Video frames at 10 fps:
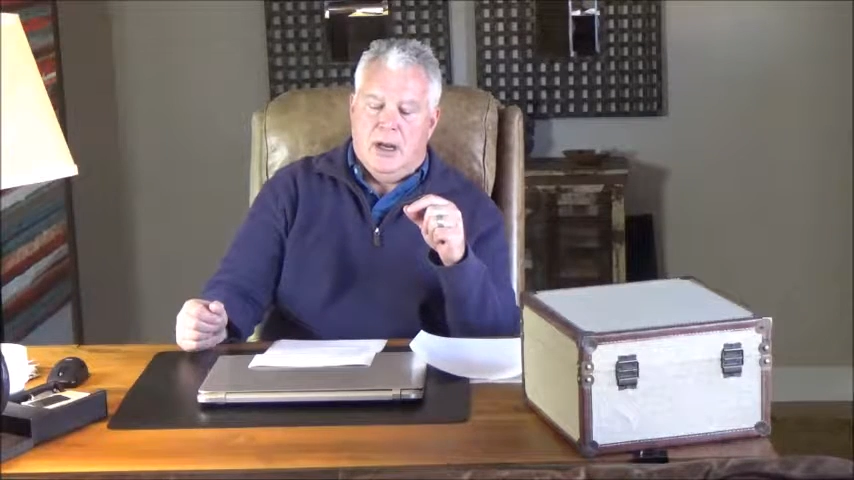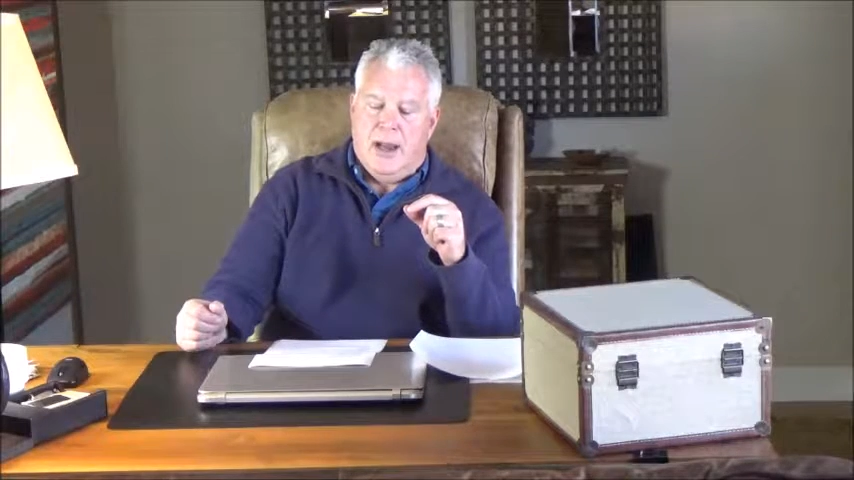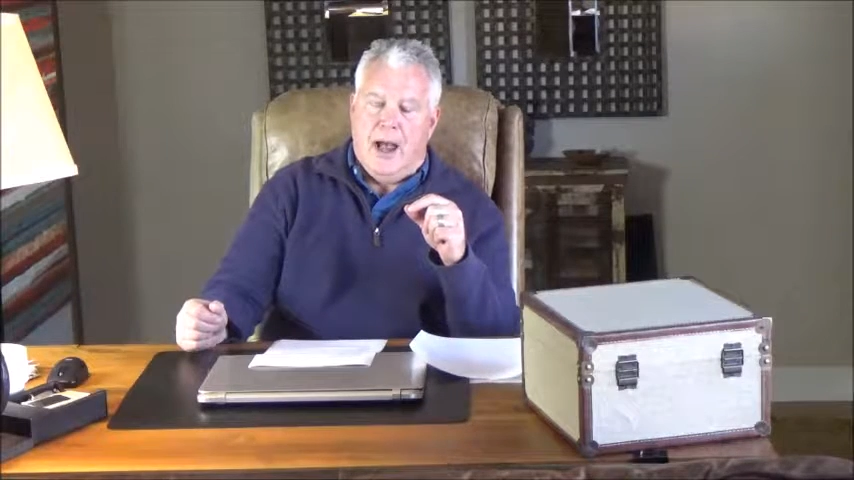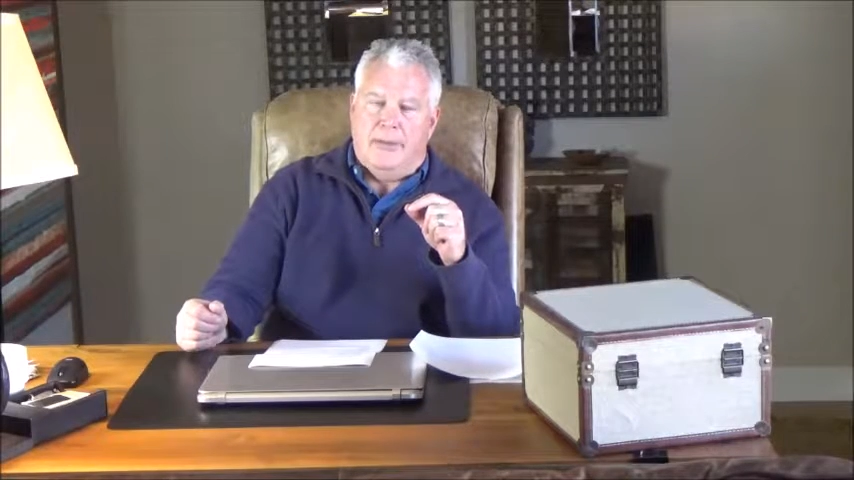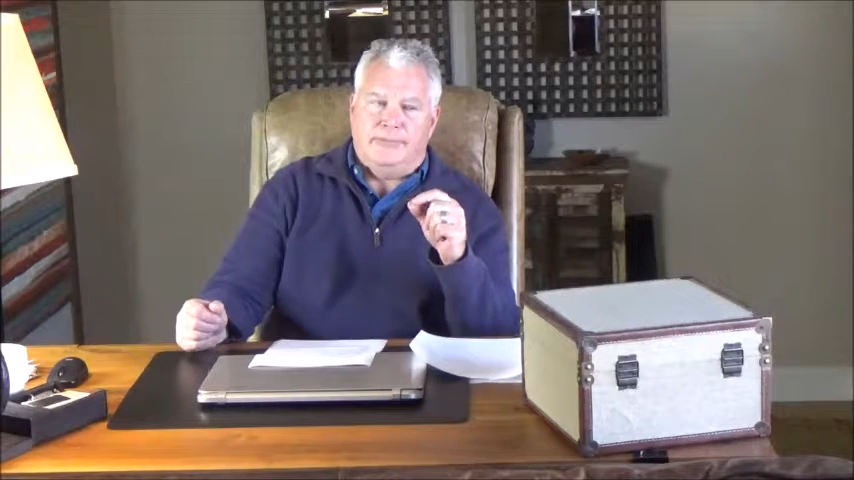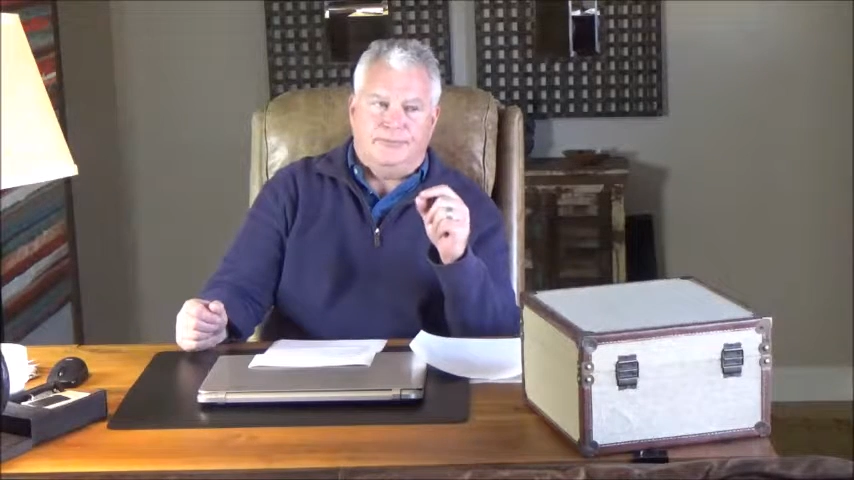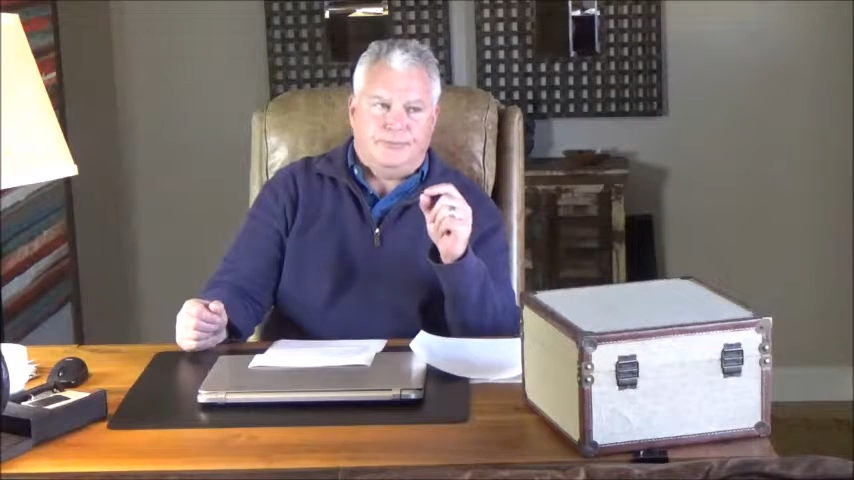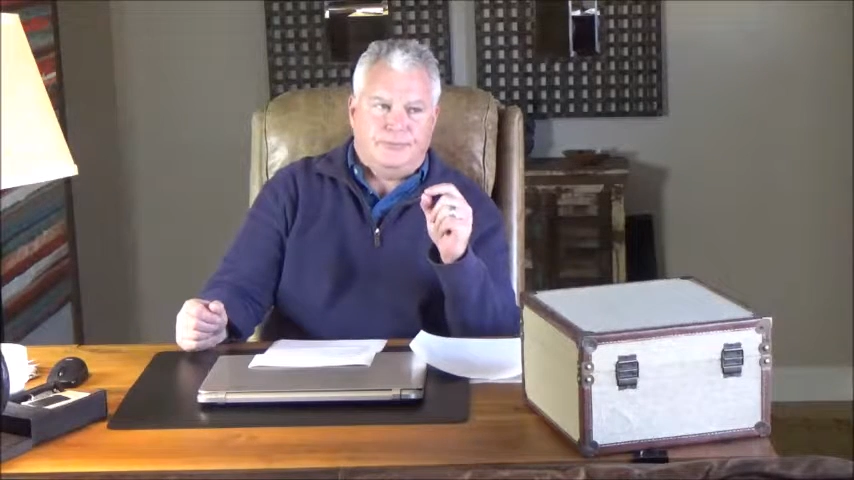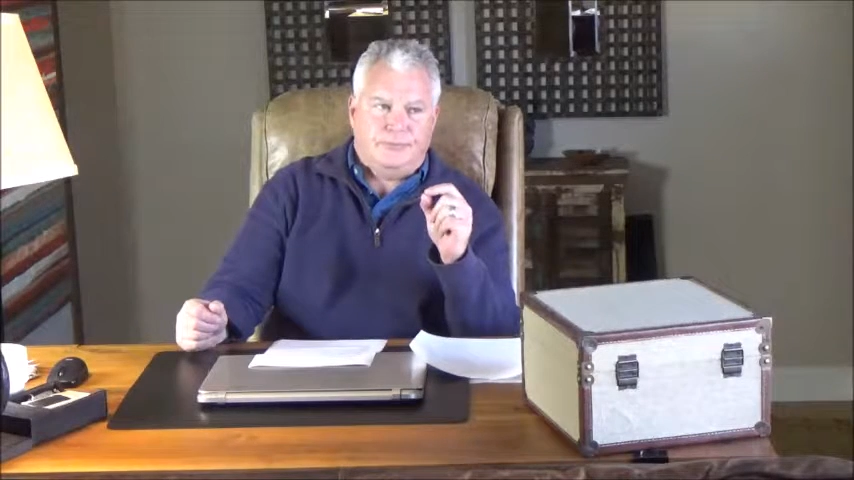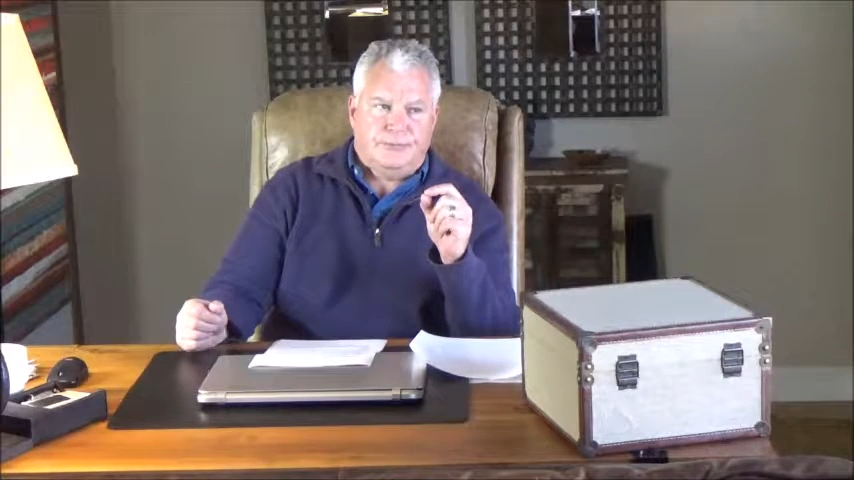Now,
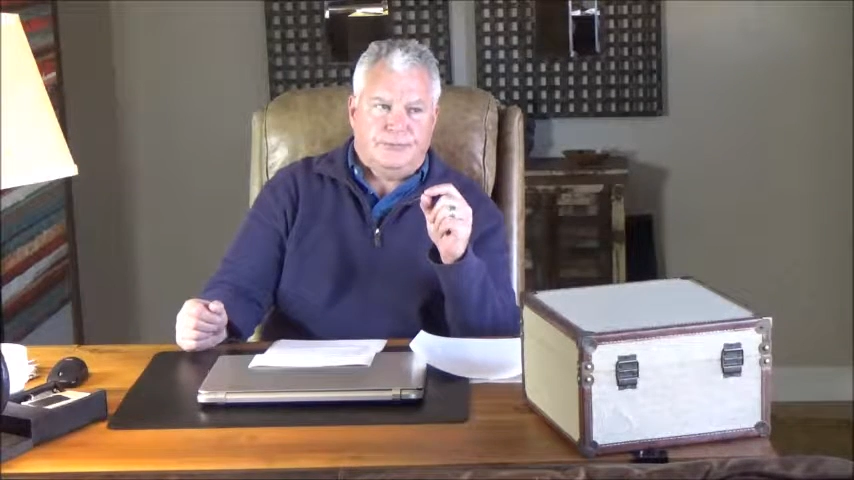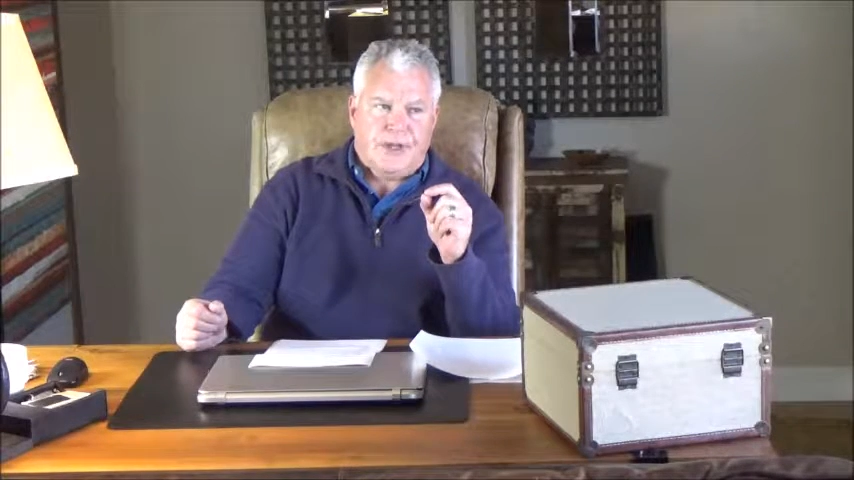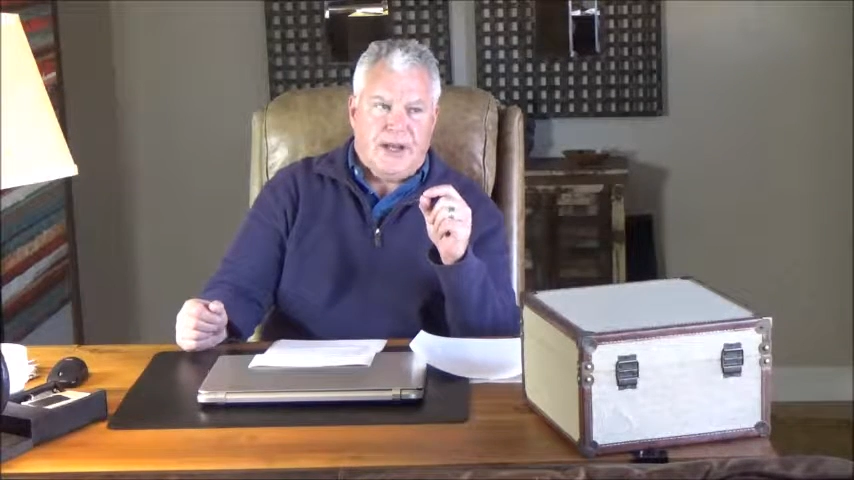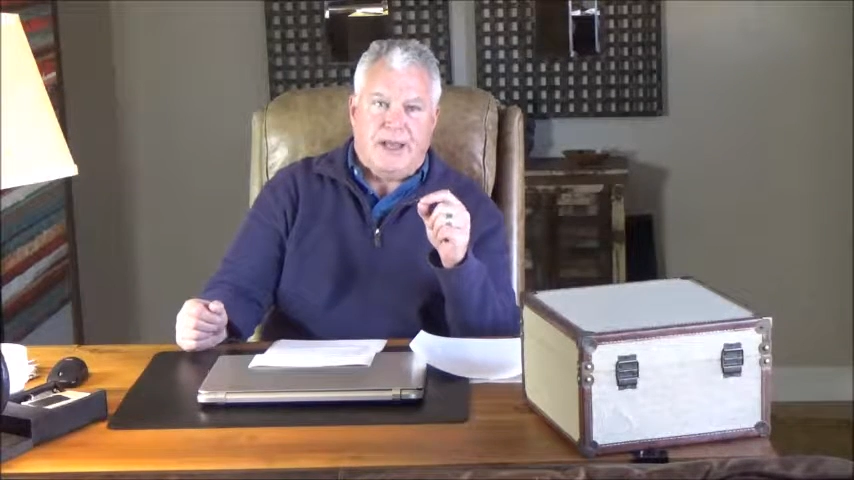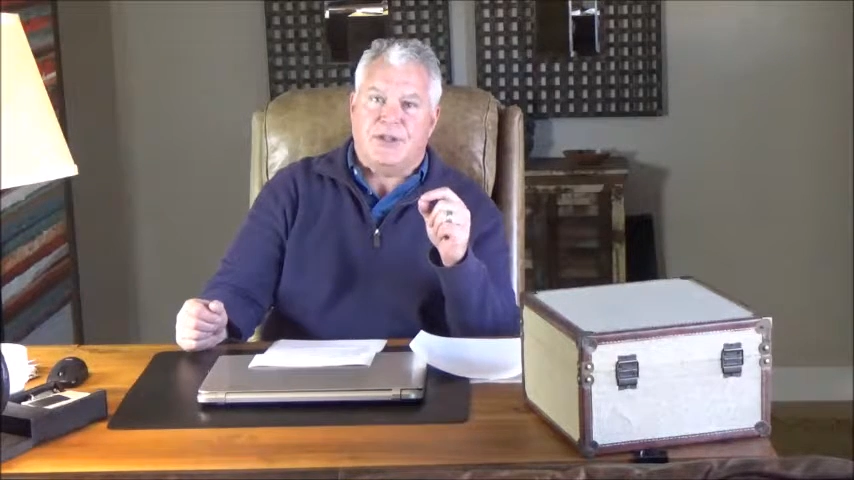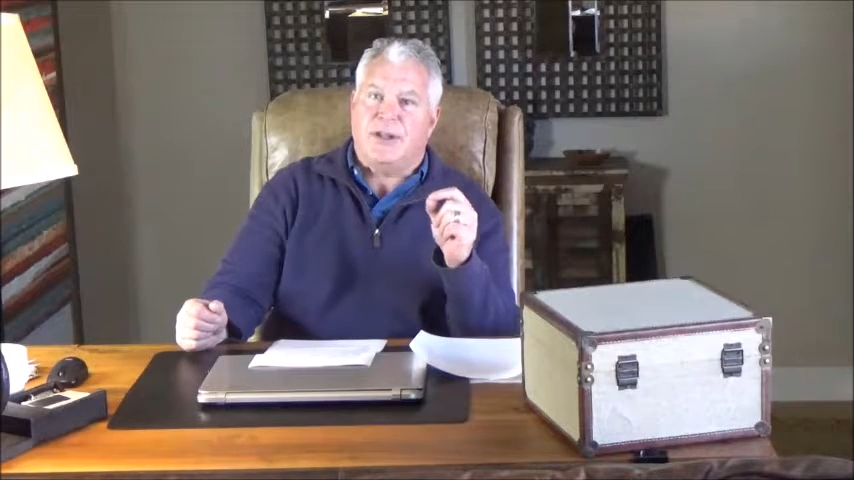the next